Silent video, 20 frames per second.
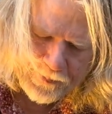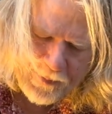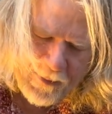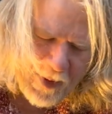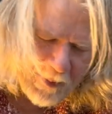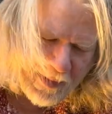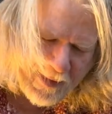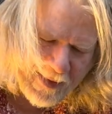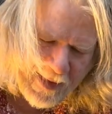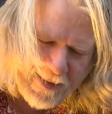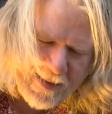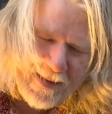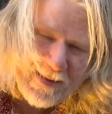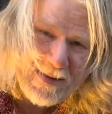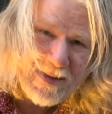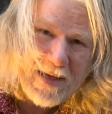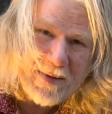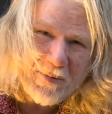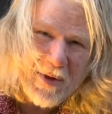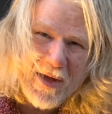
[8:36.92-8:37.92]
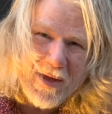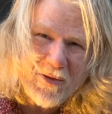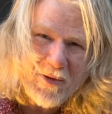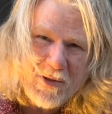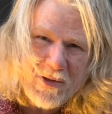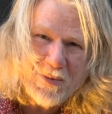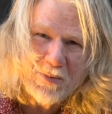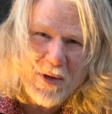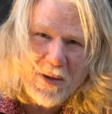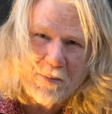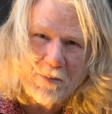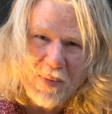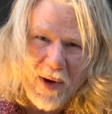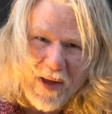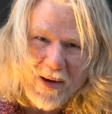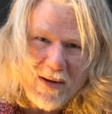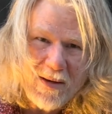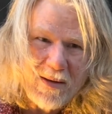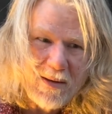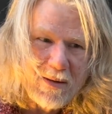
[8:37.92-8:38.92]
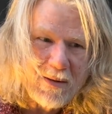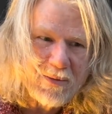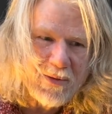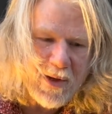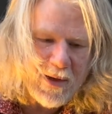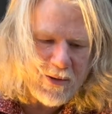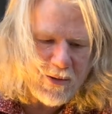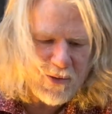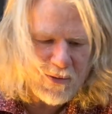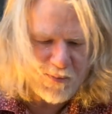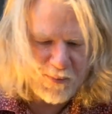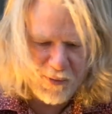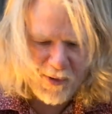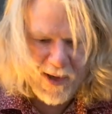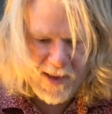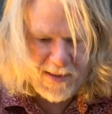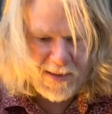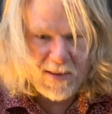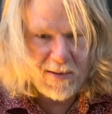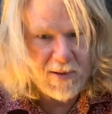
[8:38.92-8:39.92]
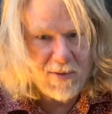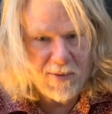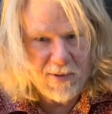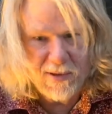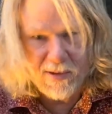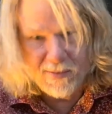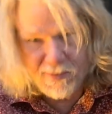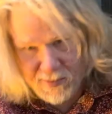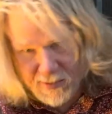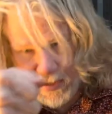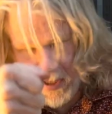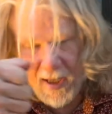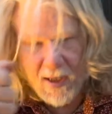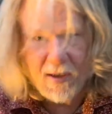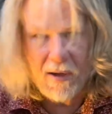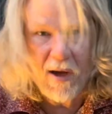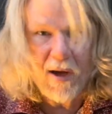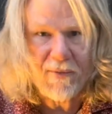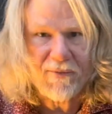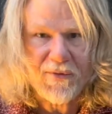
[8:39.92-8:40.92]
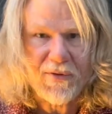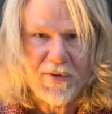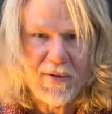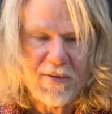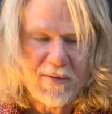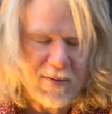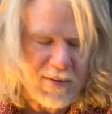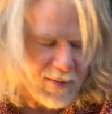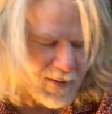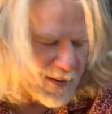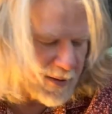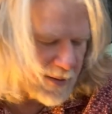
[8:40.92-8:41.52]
But doesn't it seem like there should be a button that you press and you take it off the